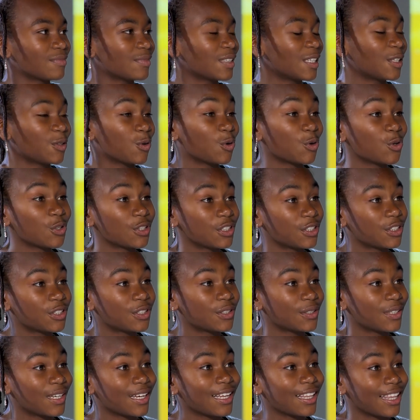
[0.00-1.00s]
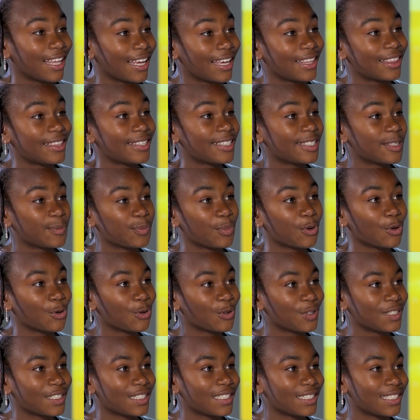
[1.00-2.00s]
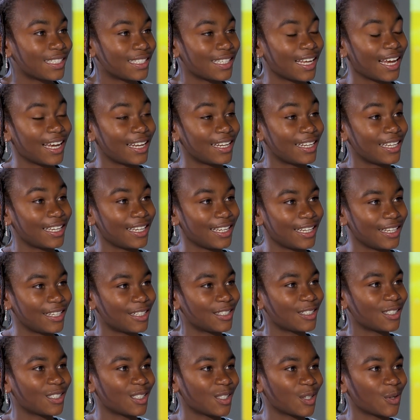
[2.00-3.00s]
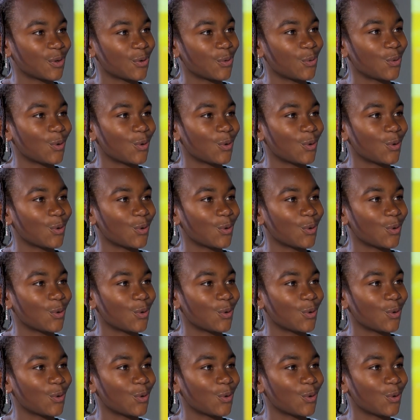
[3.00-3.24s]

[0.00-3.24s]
in order to collect these points I need so